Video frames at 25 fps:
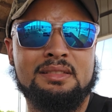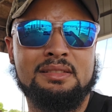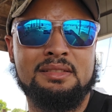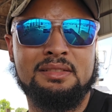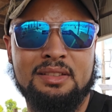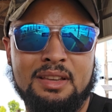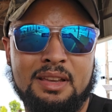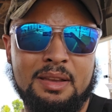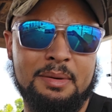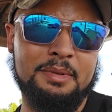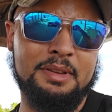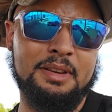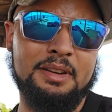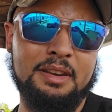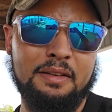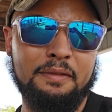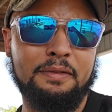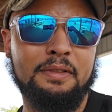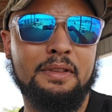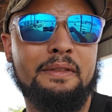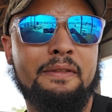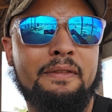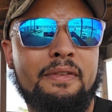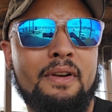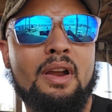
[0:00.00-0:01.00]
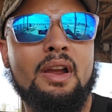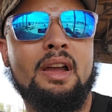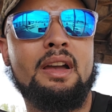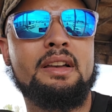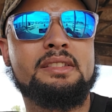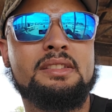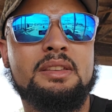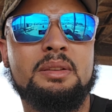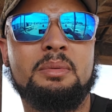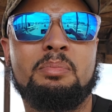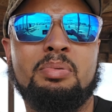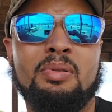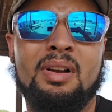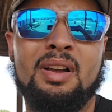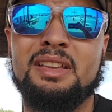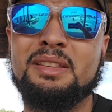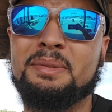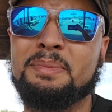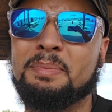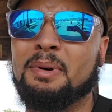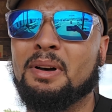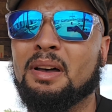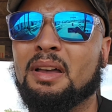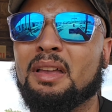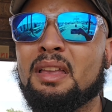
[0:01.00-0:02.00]
So, I mean, definitely fair asking price,
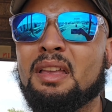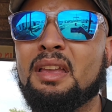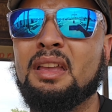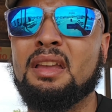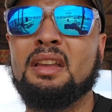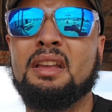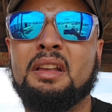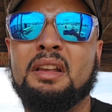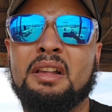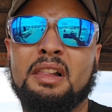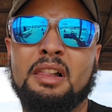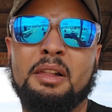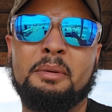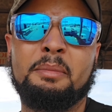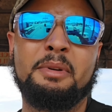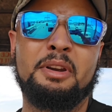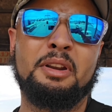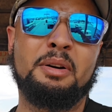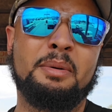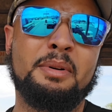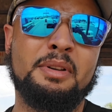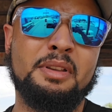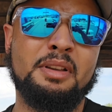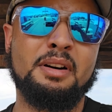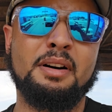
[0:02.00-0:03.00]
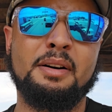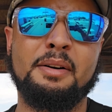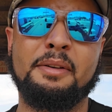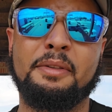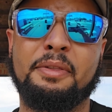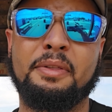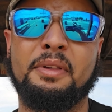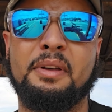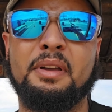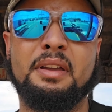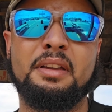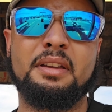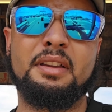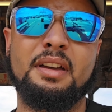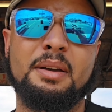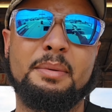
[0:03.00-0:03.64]
but let me know what y'all think.